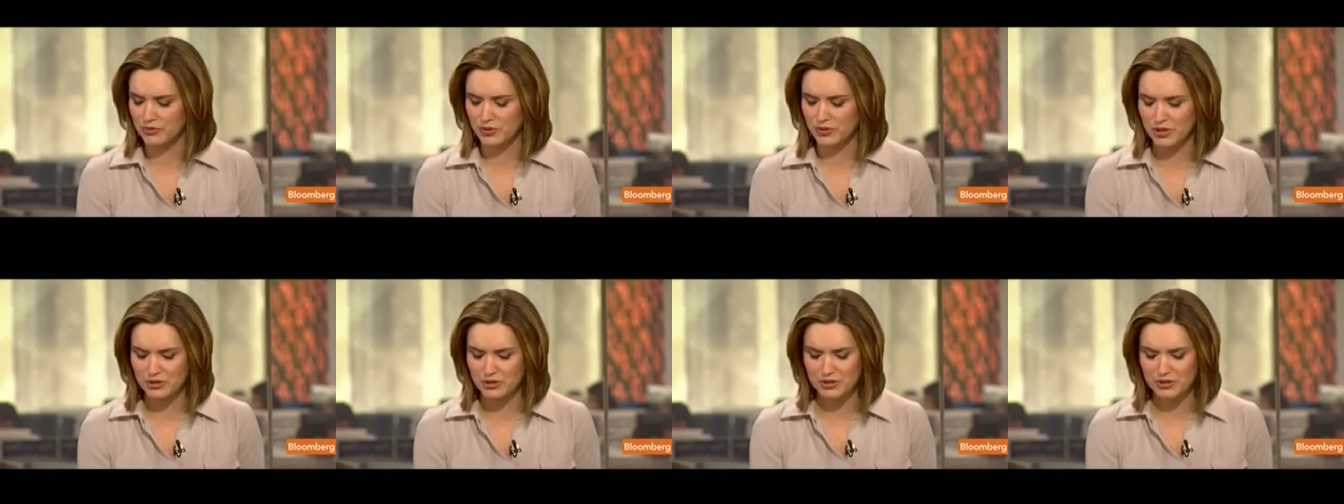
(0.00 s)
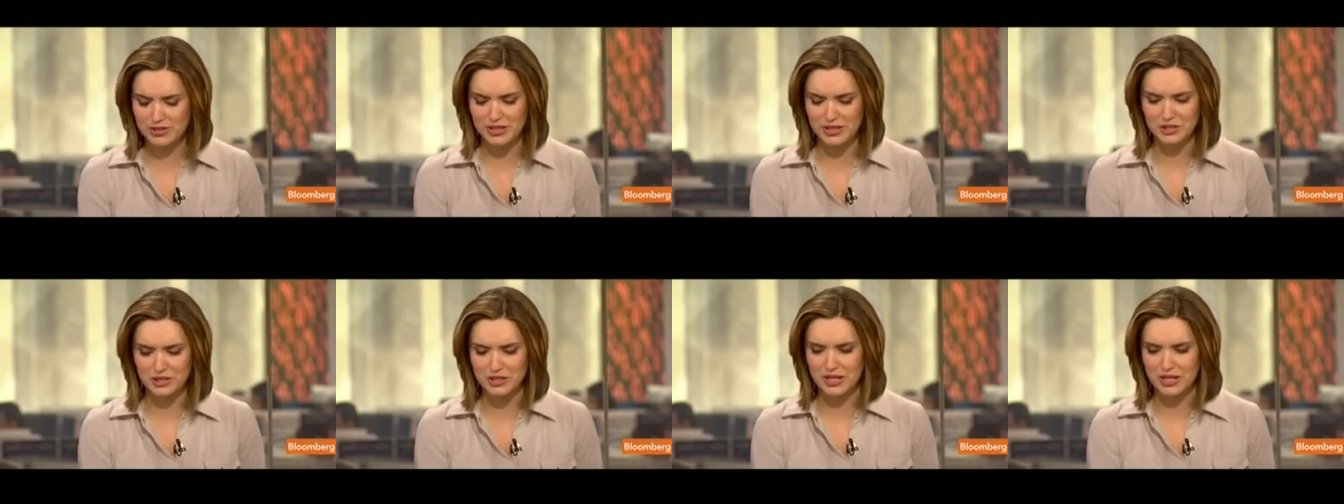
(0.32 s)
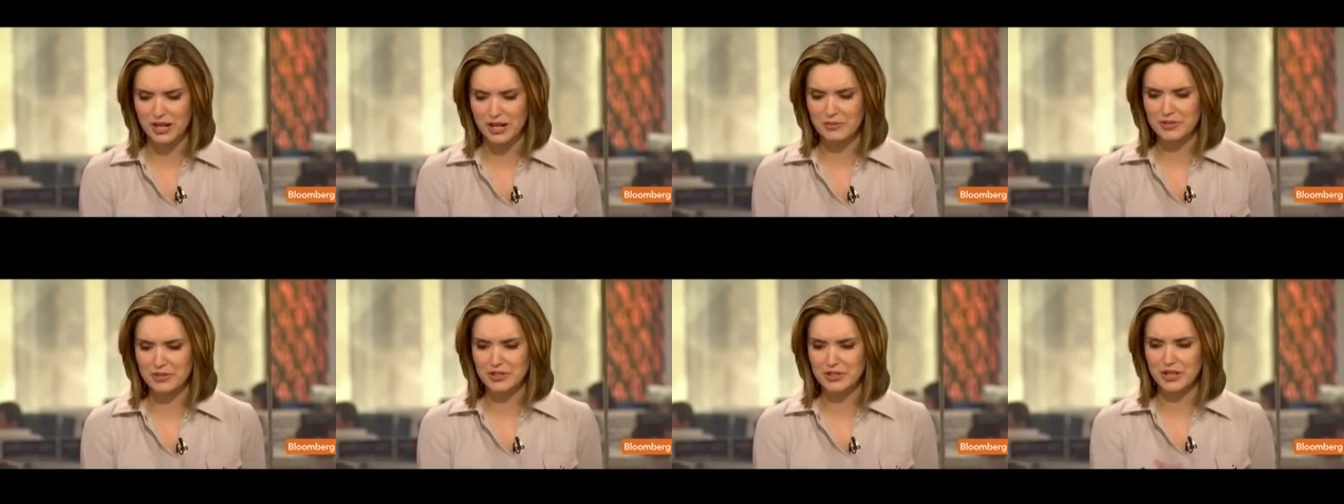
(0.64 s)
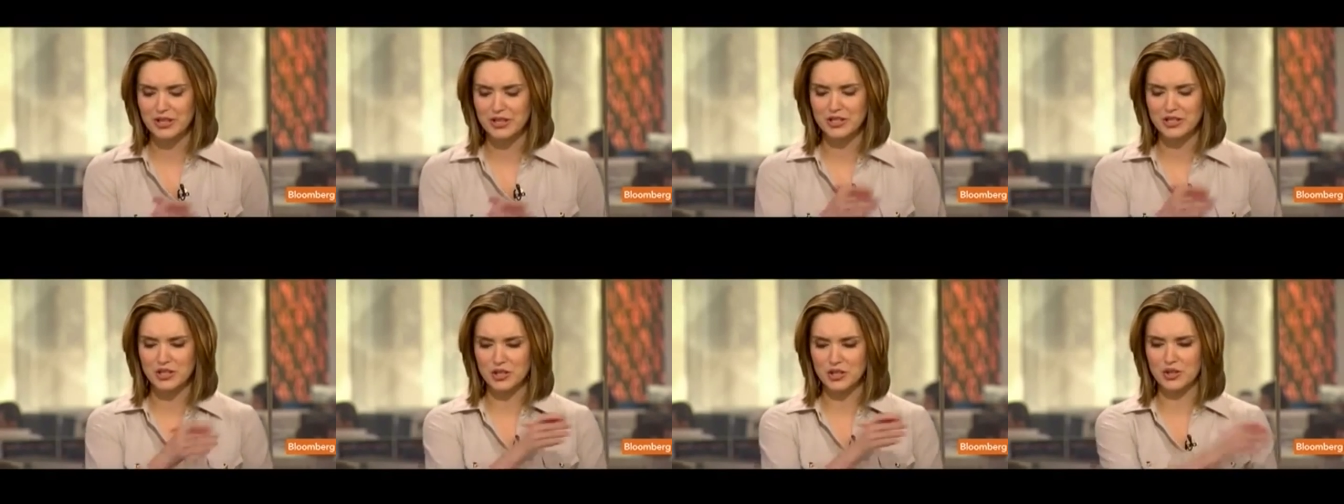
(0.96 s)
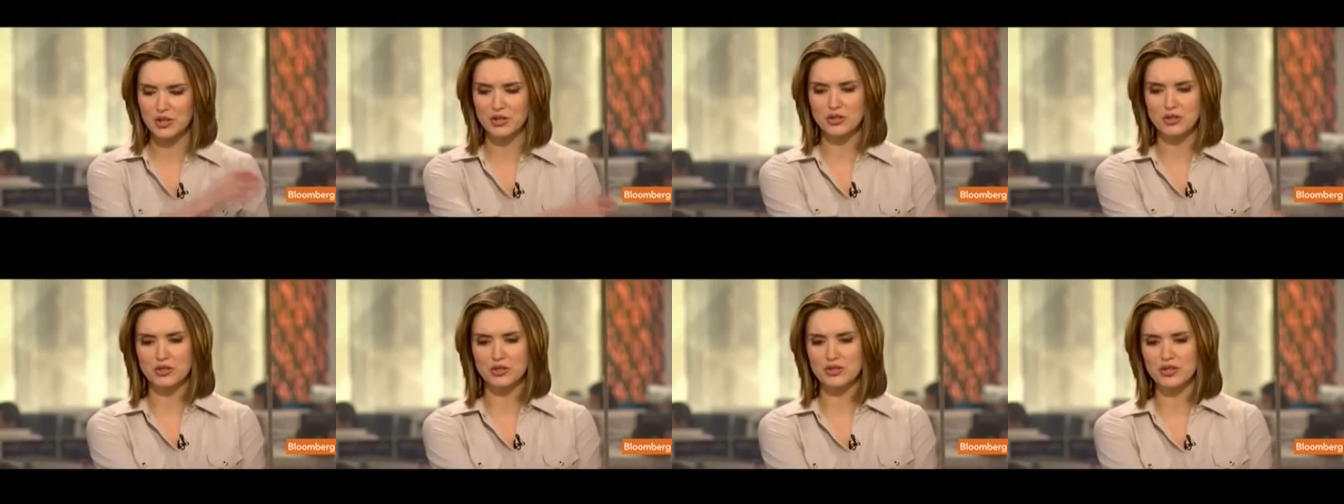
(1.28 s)
Treasury Secretary, I mean,
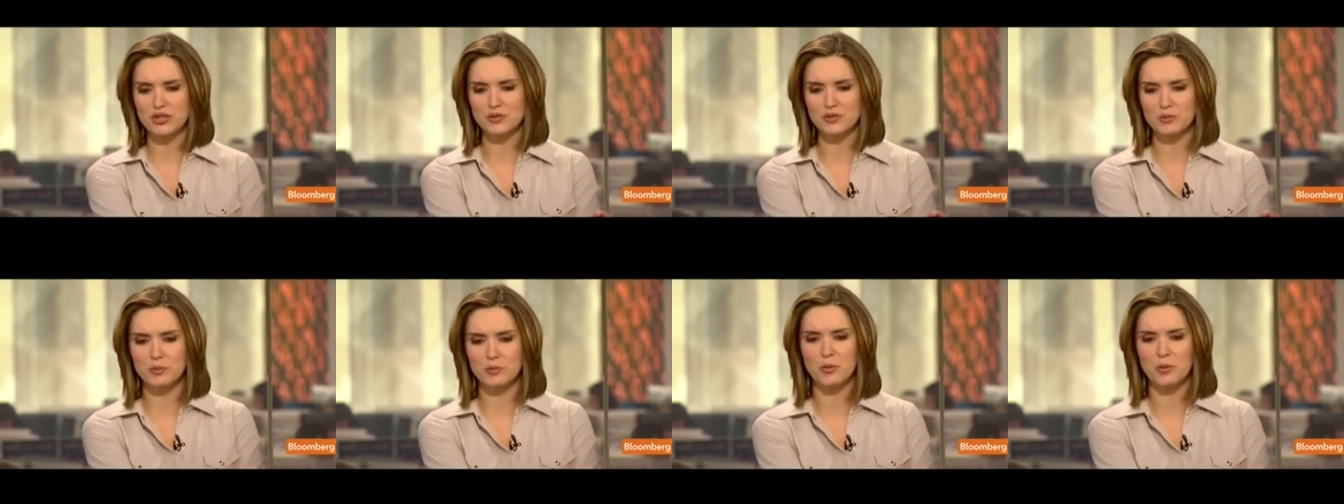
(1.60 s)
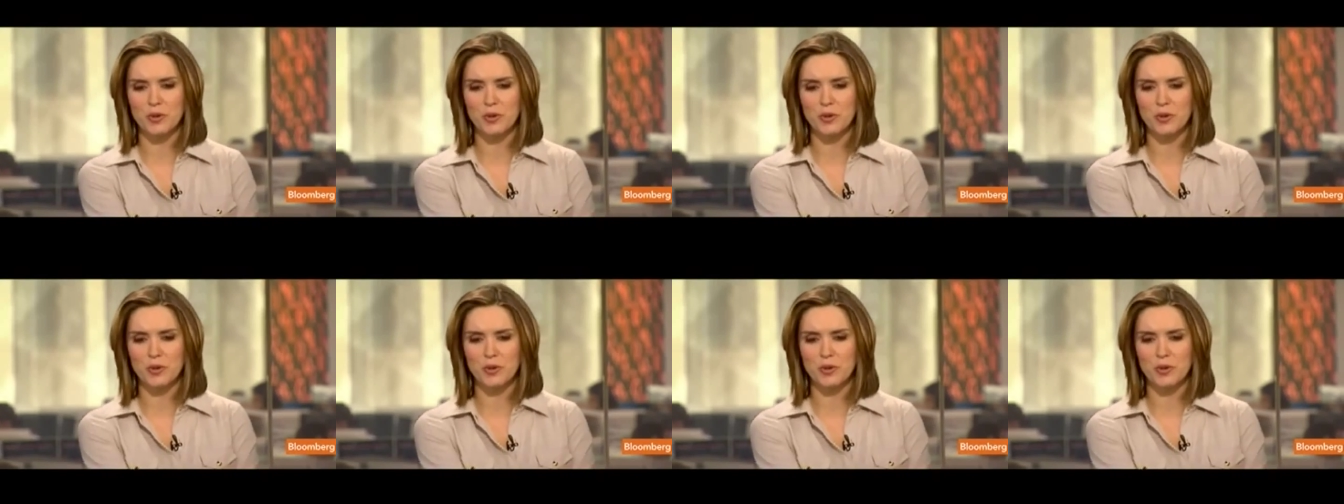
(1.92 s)
you, you just